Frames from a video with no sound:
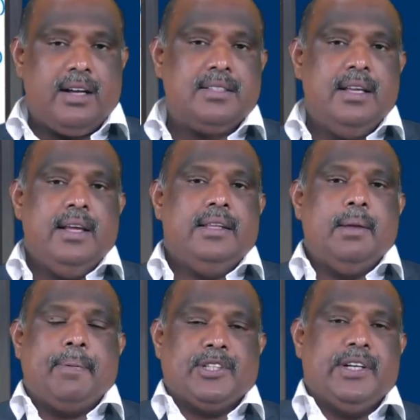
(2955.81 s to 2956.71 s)

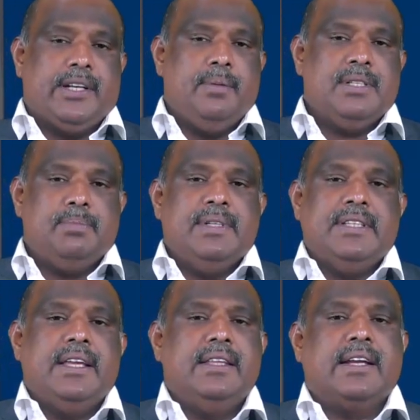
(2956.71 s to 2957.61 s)
because the pressure
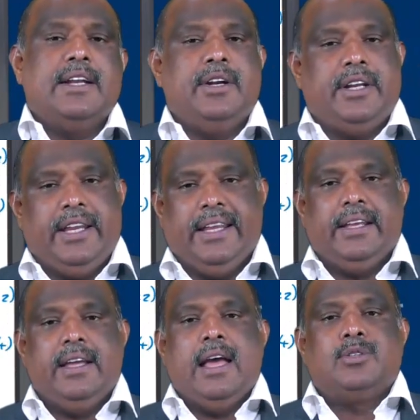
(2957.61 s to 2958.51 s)
term is missing in the
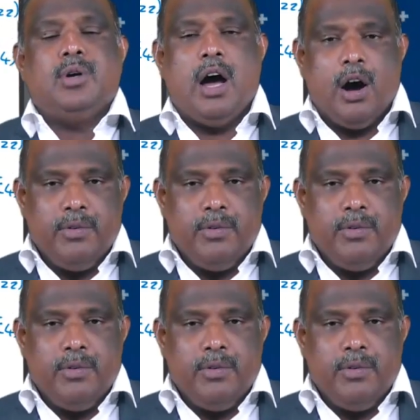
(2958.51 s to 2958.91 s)
kinetic.